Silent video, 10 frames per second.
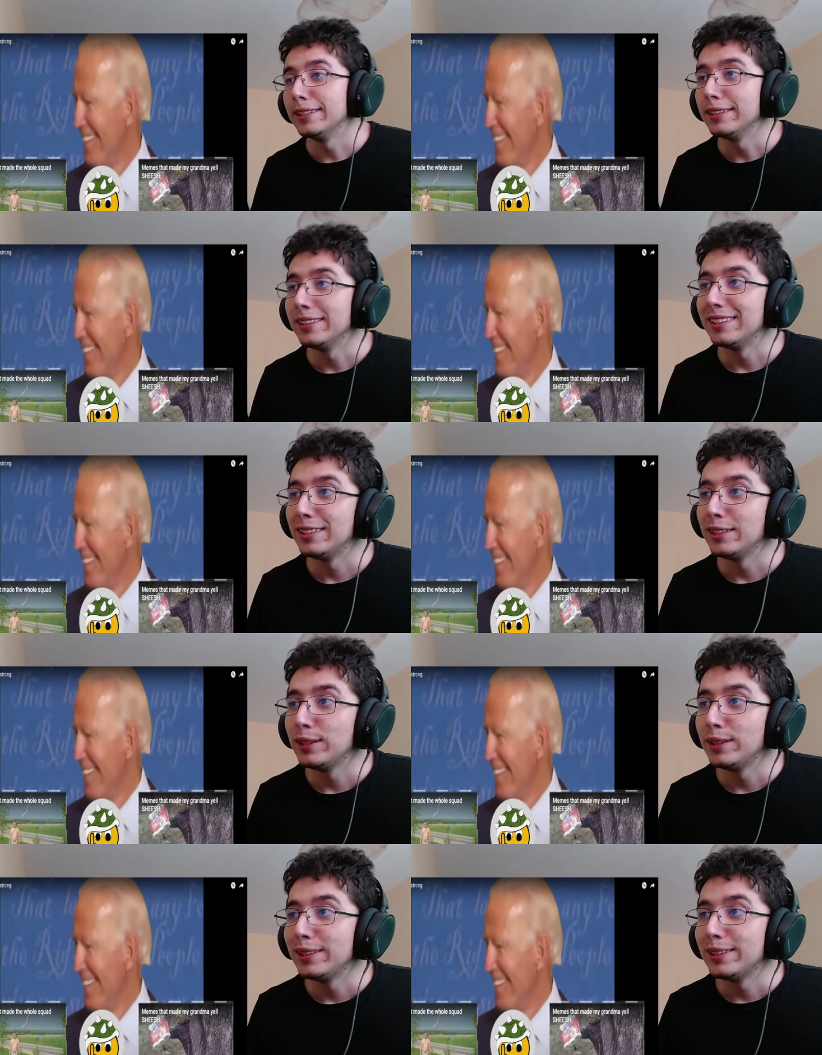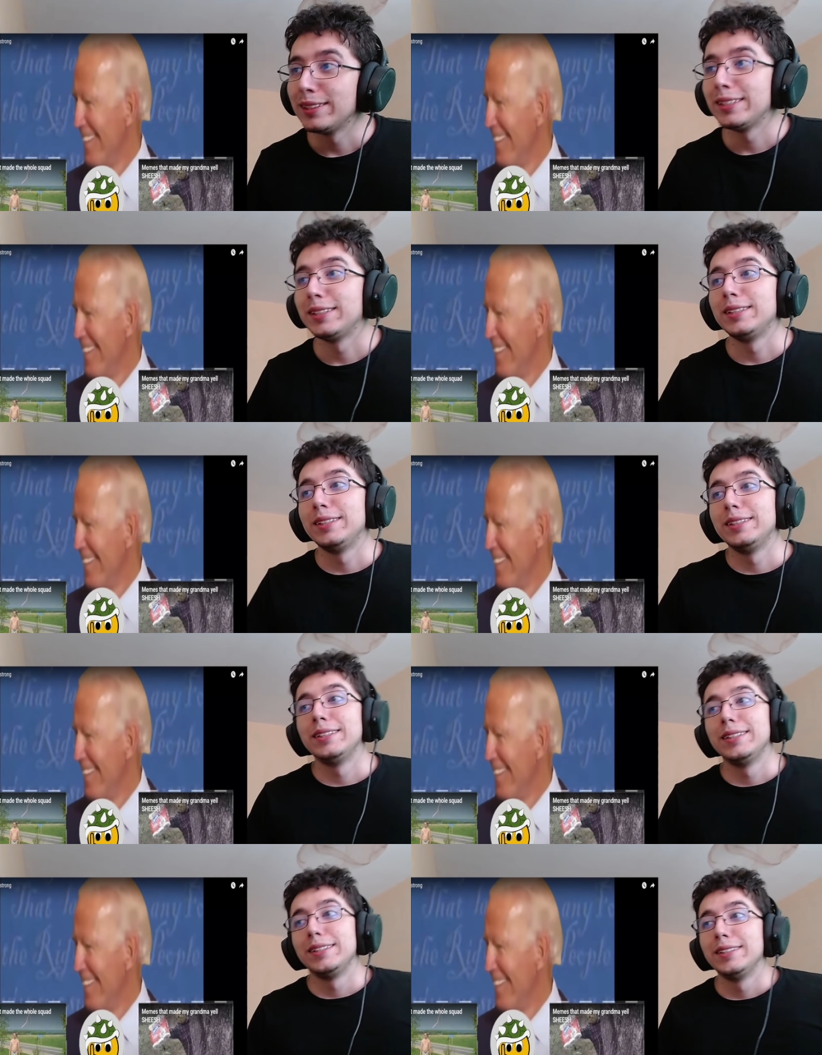
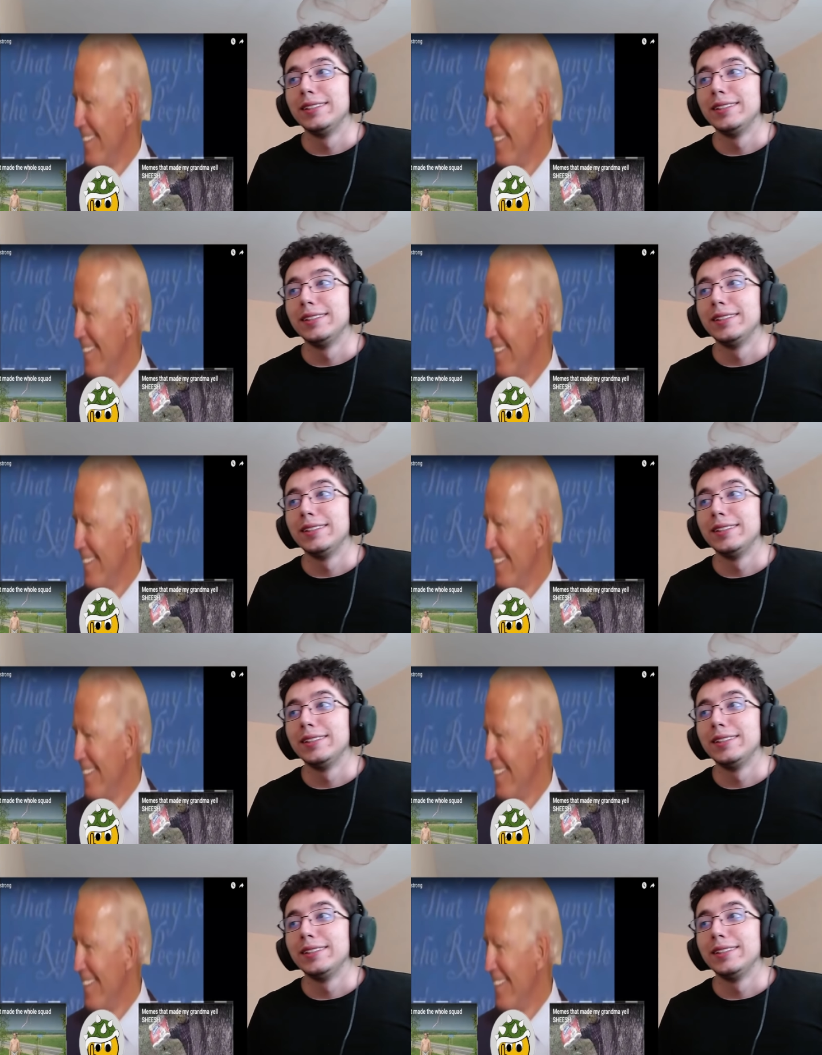Nothing is said.